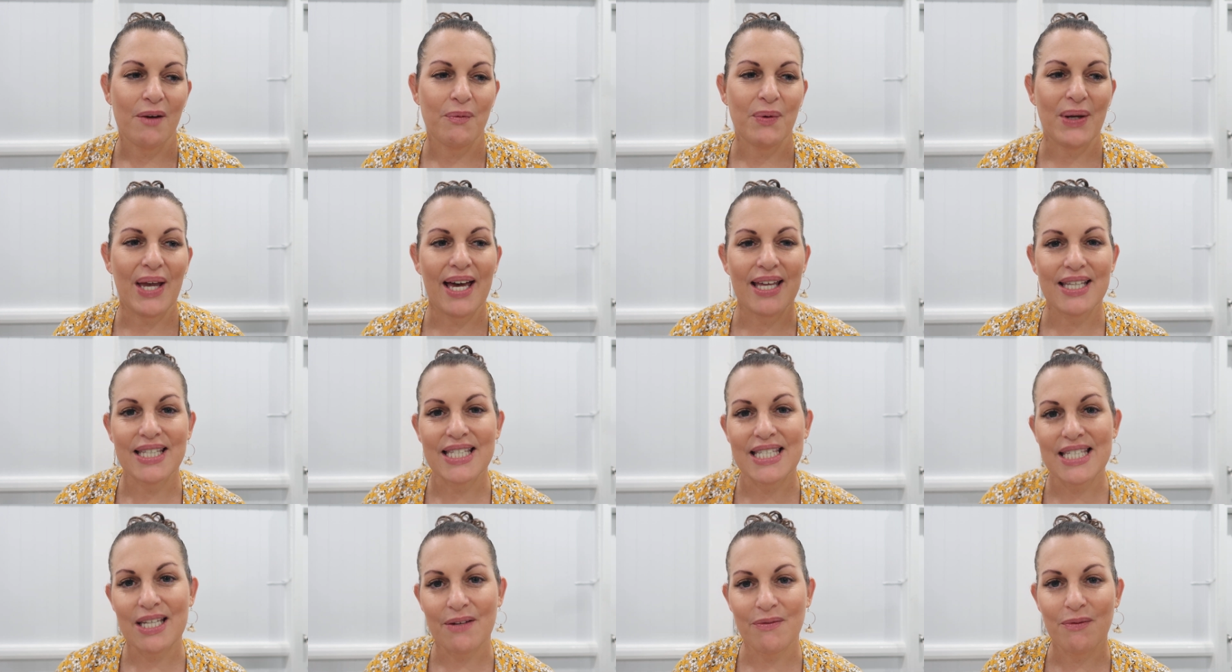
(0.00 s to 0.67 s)
we
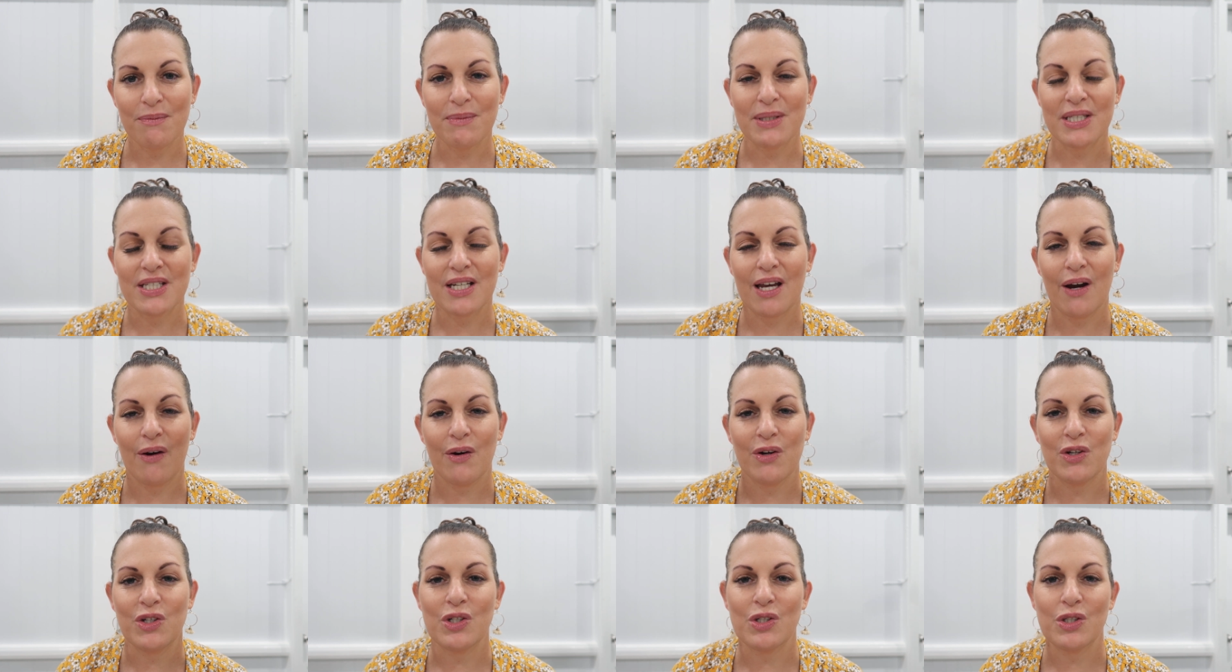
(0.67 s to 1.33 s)
had seven
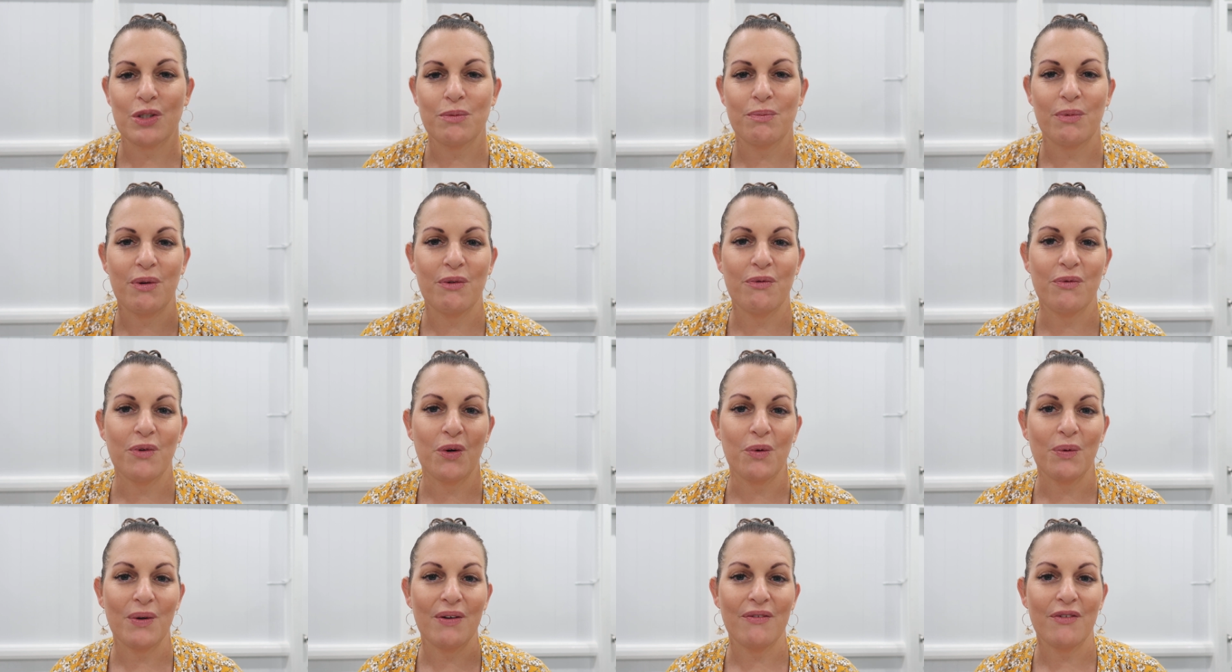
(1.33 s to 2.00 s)
miscarriages
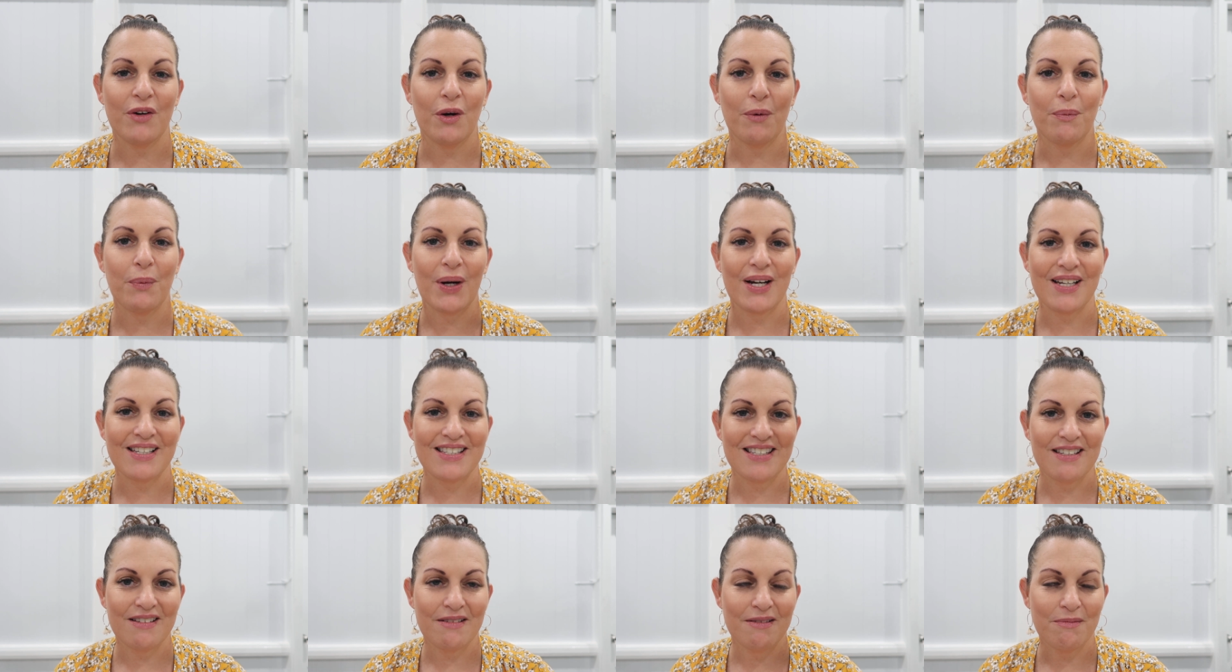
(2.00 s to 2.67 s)
before we fell
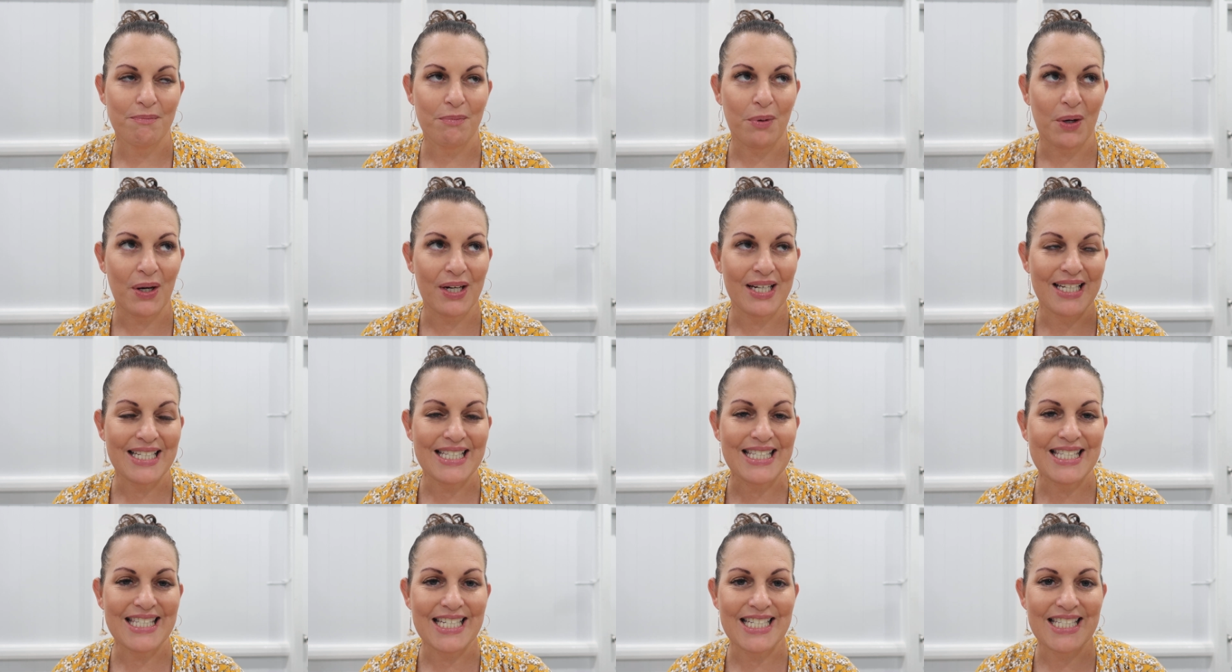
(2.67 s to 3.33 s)
pregnant,
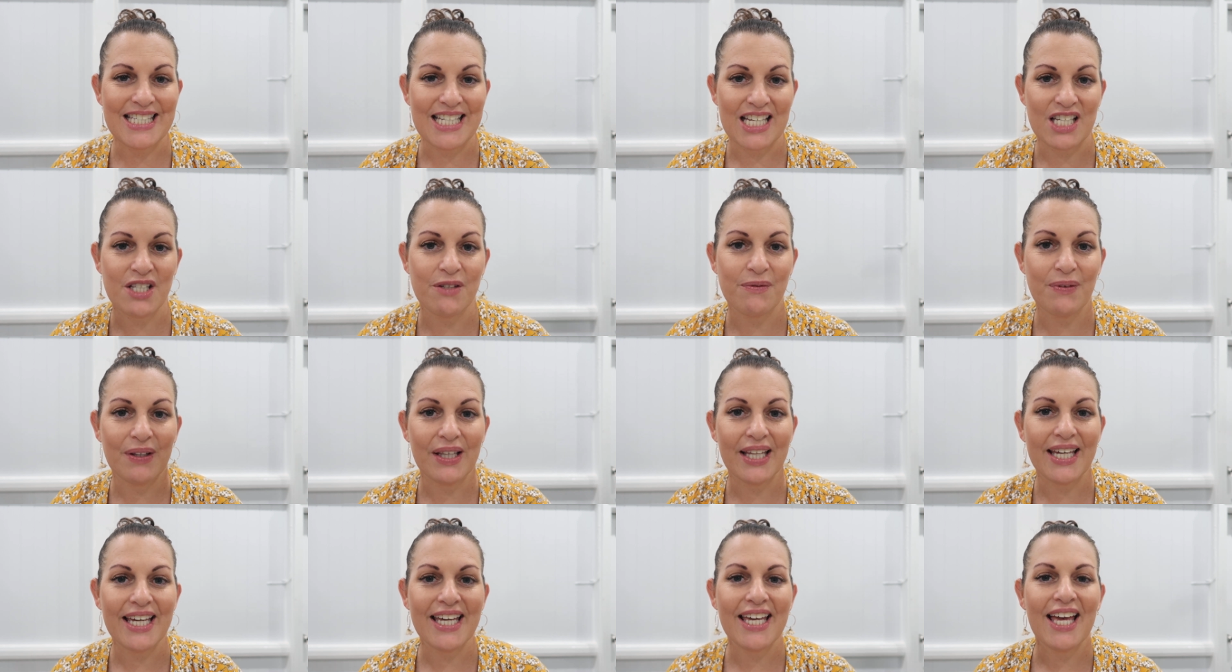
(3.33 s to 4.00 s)
pregnant
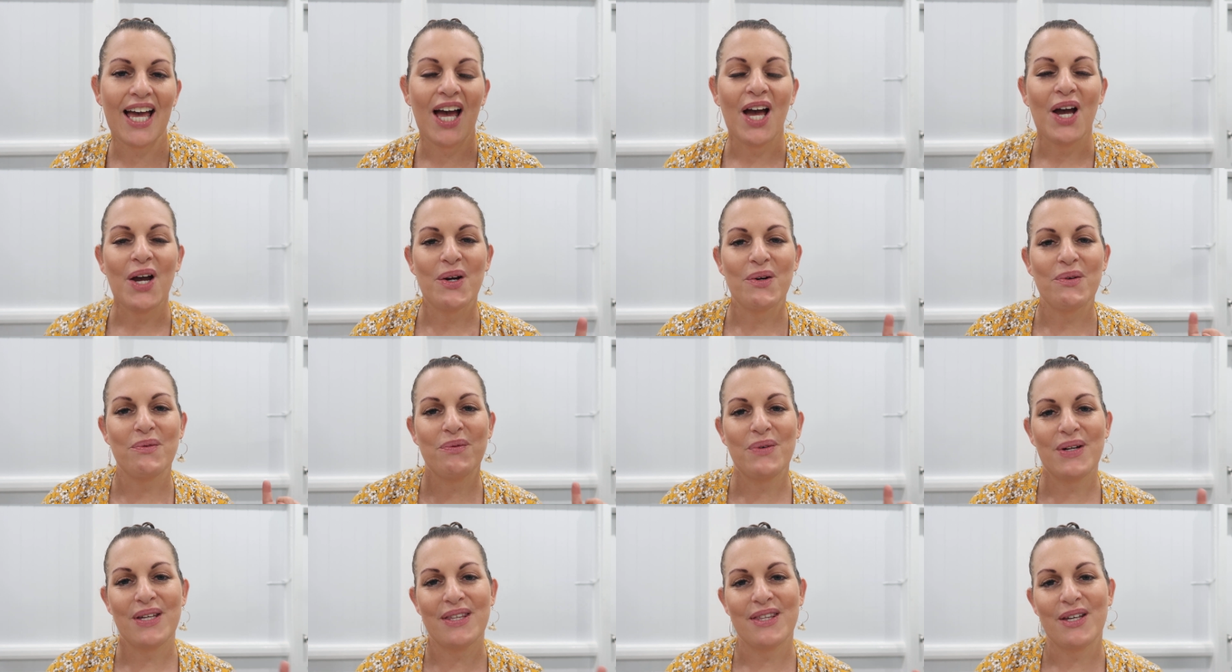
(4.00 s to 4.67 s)
successfully
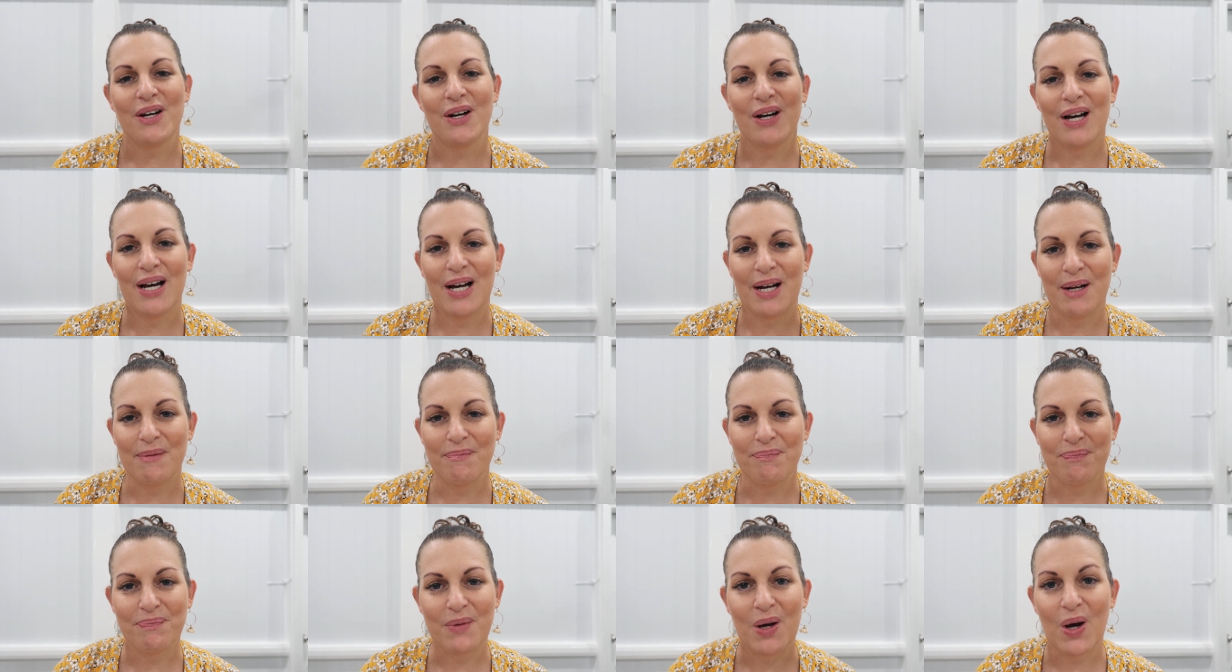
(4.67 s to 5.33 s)
with
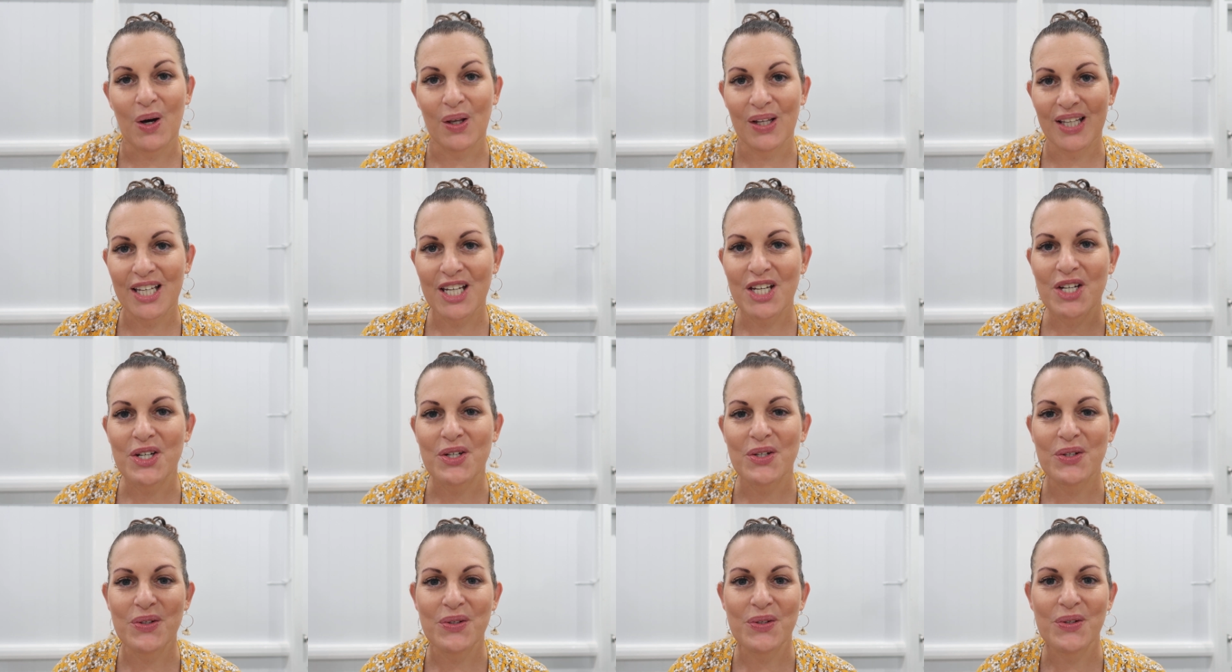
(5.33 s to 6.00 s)
um, Holly,
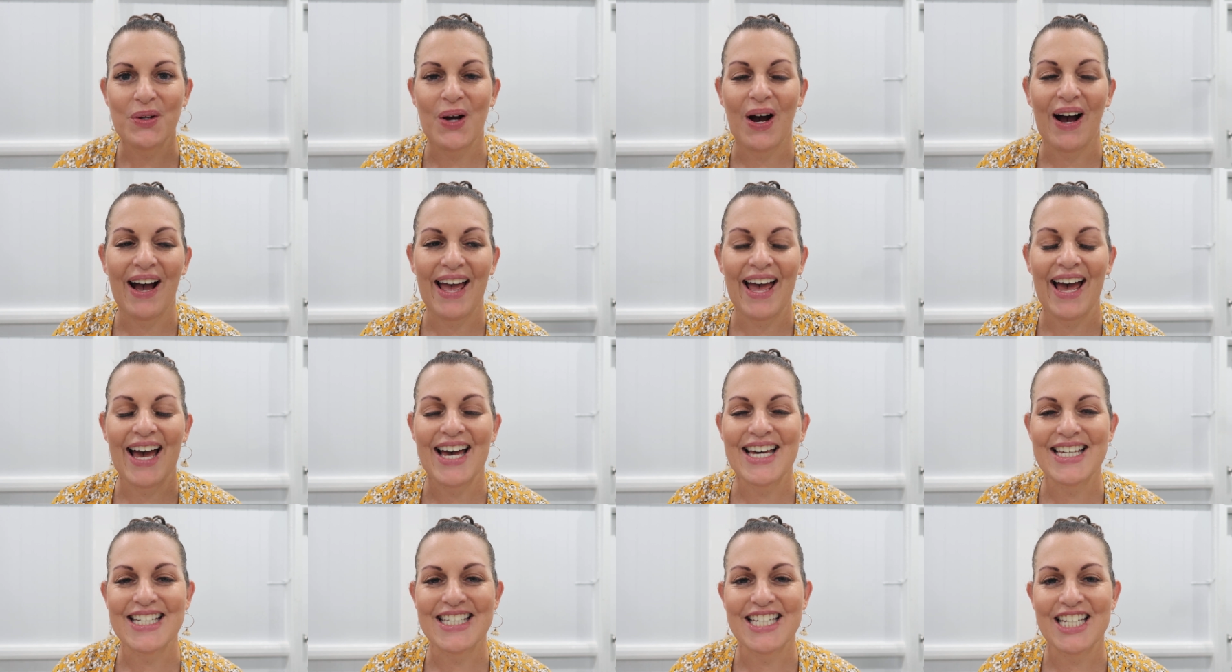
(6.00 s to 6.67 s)
who I
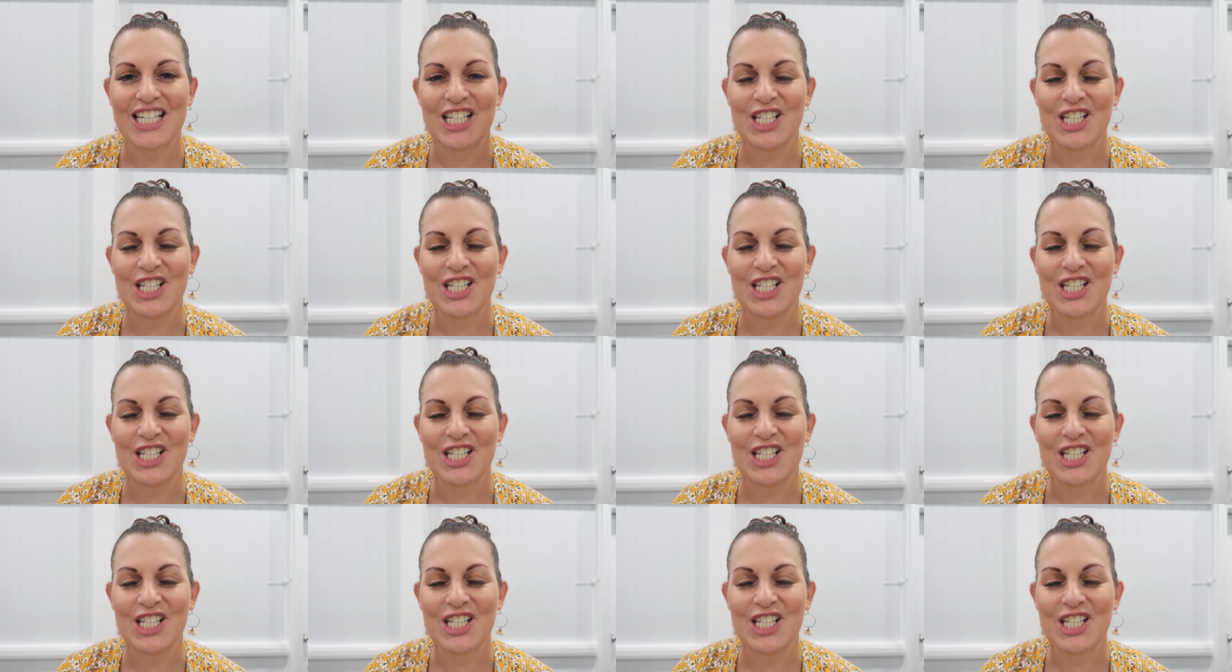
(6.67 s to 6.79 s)
had